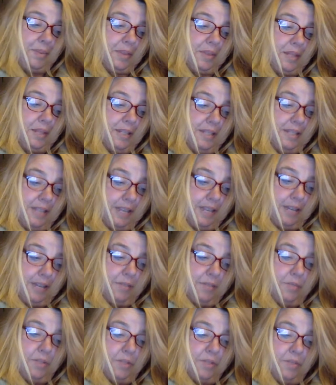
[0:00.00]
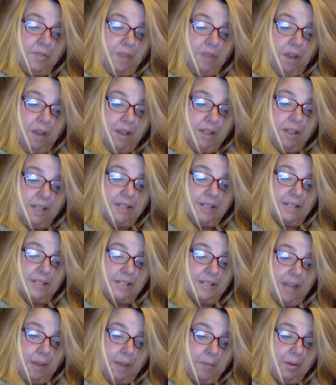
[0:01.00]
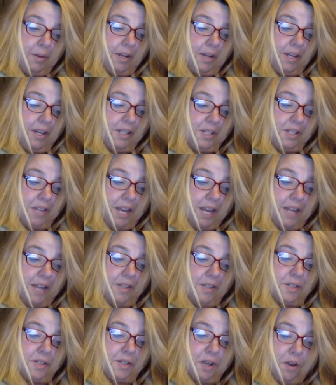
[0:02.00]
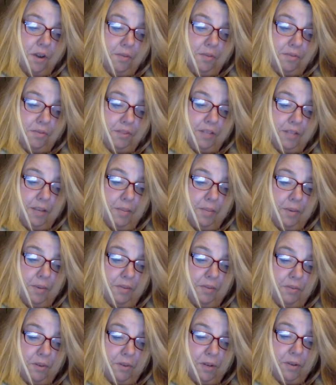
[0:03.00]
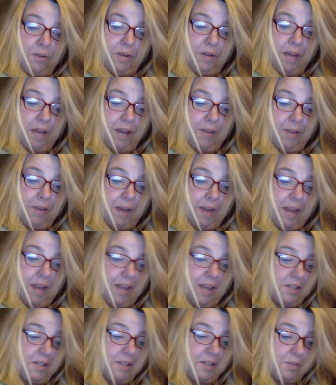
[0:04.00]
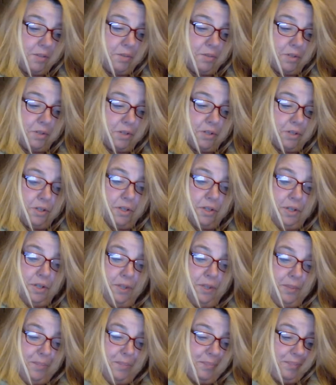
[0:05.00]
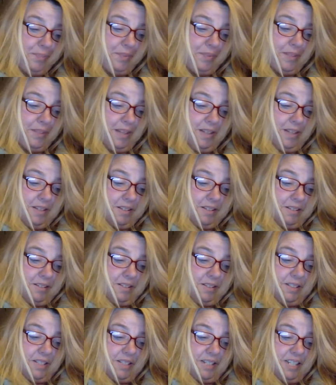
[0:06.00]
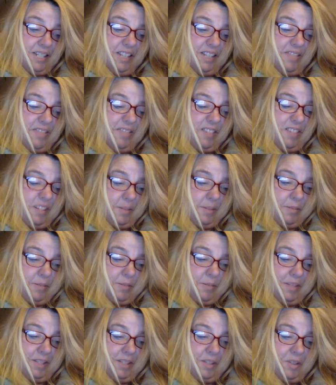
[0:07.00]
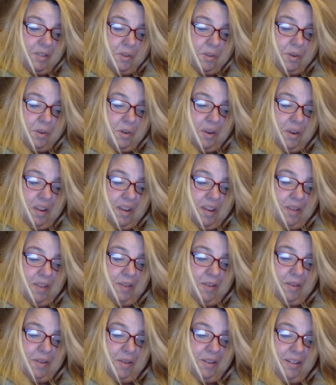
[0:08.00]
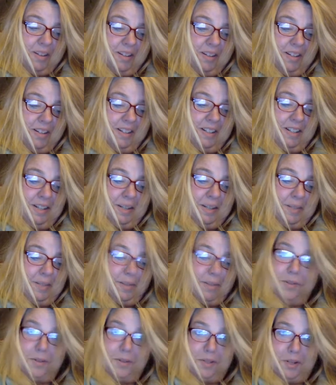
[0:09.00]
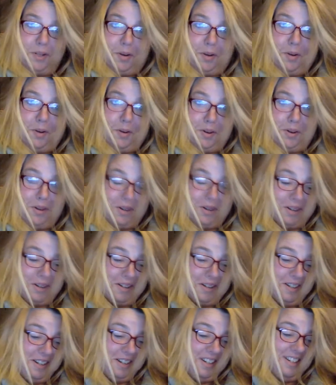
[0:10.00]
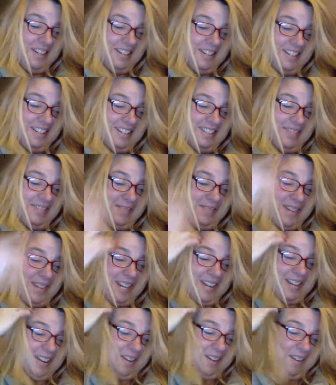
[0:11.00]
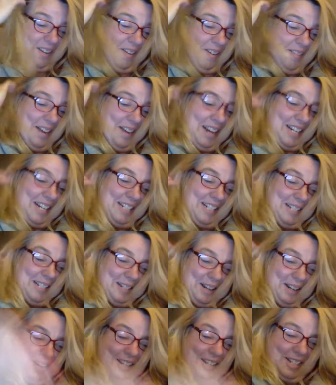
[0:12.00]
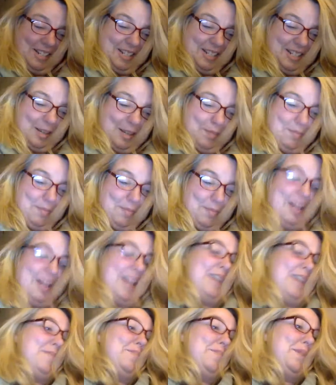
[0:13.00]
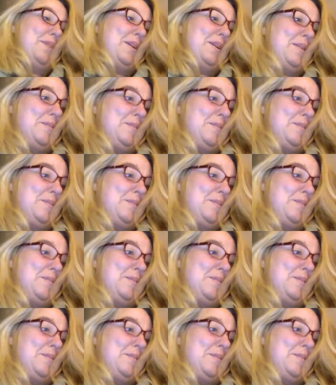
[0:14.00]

Skin was flawless. Diaper got changed. Hopefully, before you got a rash, you were nuzzled, sniffed with joy or amused horror. We'd already started to complain, but